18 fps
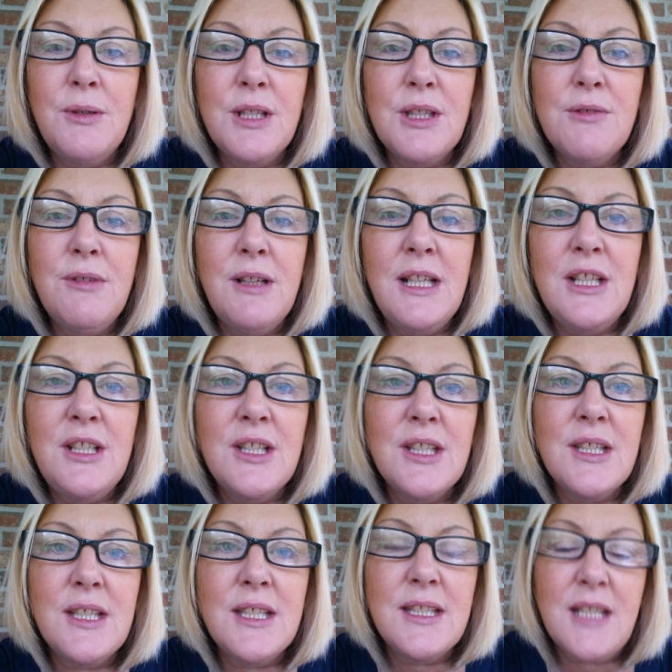It's really
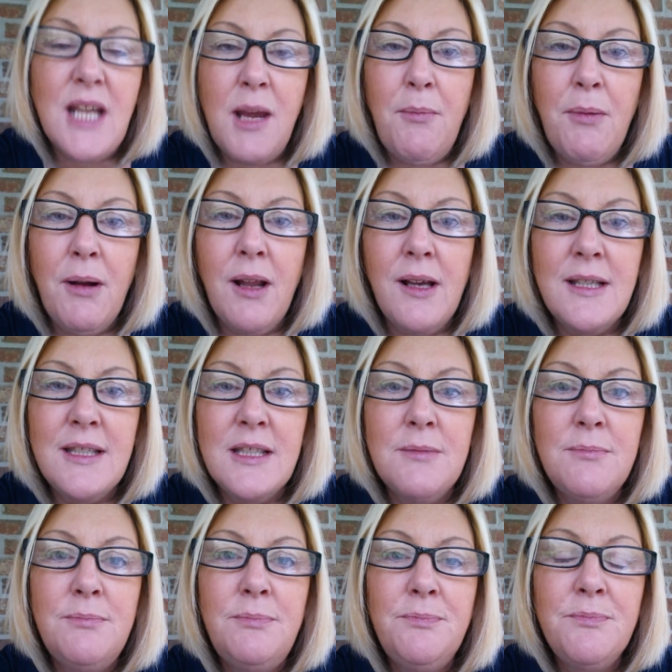just to stabilise
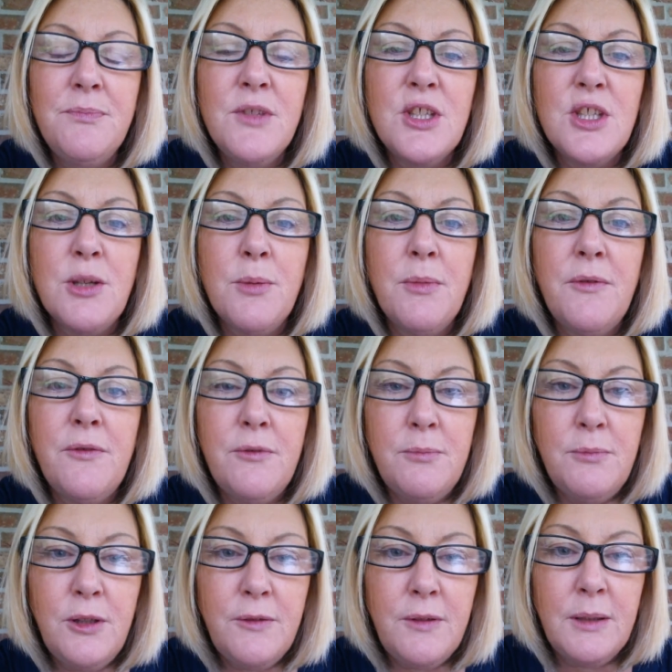them, stop them
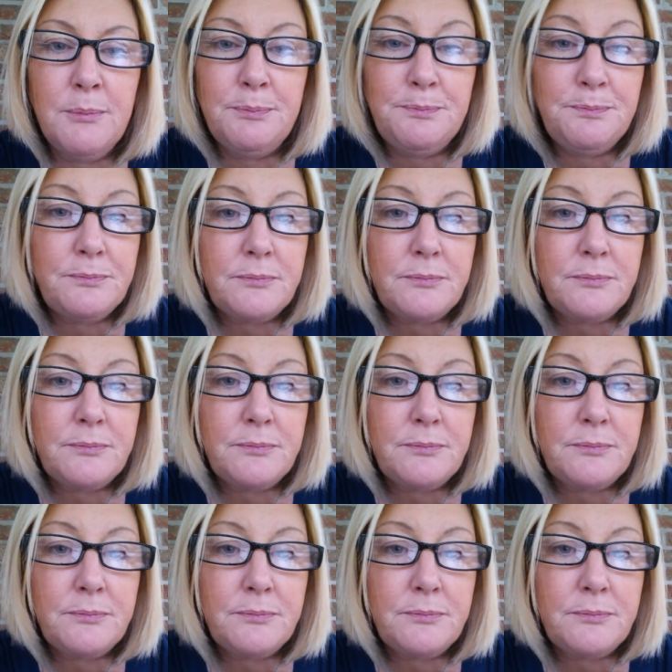from moving.